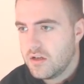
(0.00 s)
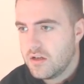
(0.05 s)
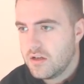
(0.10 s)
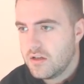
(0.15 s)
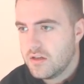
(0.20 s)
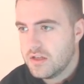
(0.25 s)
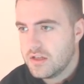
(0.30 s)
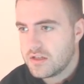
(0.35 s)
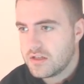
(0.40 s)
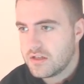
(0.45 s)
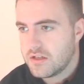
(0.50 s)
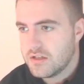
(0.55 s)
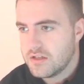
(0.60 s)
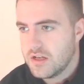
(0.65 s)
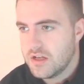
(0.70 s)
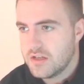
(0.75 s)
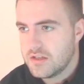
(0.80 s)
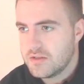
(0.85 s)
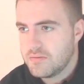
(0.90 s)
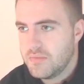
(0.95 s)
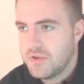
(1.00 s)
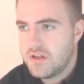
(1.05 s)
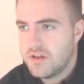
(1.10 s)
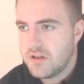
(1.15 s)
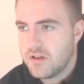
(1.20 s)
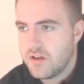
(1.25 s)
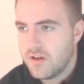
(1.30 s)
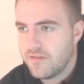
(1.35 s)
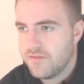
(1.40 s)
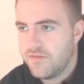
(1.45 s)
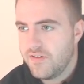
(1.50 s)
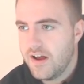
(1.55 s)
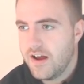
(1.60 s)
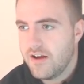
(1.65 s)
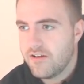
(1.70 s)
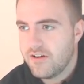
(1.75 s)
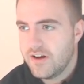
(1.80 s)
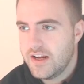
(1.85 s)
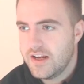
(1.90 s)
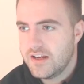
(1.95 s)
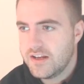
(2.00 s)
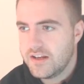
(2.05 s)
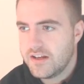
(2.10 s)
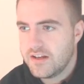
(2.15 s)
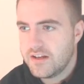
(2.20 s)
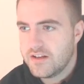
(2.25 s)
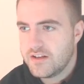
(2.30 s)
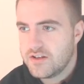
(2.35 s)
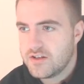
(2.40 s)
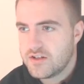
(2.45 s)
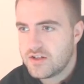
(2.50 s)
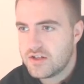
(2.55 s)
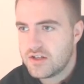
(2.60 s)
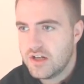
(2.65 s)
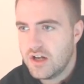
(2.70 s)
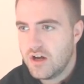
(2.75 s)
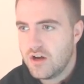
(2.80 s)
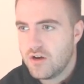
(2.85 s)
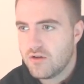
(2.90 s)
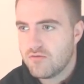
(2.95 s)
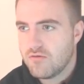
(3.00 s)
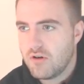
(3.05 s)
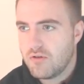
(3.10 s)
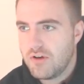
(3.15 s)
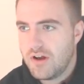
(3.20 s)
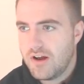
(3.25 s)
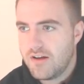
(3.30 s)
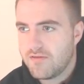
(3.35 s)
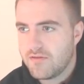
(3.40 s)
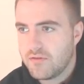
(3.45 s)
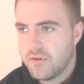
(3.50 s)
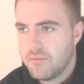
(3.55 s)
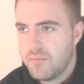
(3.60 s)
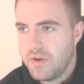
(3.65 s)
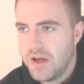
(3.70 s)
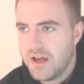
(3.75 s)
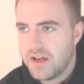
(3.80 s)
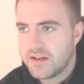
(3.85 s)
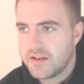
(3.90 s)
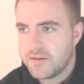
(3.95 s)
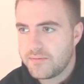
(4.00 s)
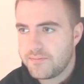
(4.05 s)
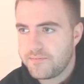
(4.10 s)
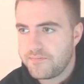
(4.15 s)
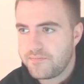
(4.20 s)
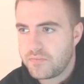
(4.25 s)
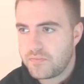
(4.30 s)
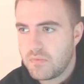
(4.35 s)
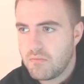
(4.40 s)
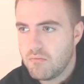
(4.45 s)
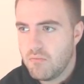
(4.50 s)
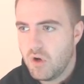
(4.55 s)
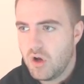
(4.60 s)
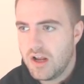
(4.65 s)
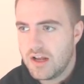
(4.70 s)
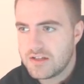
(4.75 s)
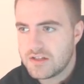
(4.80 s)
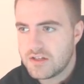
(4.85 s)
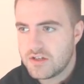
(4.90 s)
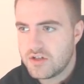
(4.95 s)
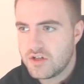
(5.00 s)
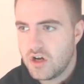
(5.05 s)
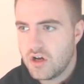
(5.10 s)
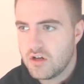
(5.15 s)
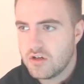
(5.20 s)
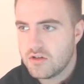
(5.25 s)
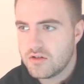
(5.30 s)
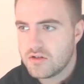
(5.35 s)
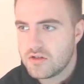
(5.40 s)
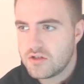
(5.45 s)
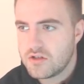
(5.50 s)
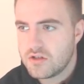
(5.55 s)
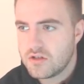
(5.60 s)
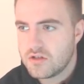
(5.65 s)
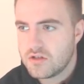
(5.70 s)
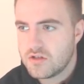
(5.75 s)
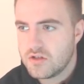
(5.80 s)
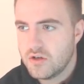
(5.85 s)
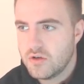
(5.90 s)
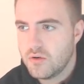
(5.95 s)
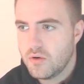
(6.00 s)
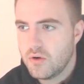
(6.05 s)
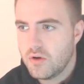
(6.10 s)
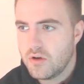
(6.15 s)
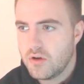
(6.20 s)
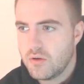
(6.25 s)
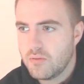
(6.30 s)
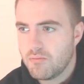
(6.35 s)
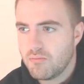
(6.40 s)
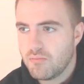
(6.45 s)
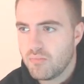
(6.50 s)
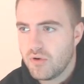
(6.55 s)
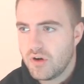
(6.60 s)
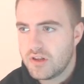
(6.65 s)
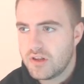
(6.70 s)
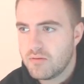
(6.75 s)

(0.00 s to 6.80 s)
This concerns me. A very slow rollout from the back. Moller has a chance to bring the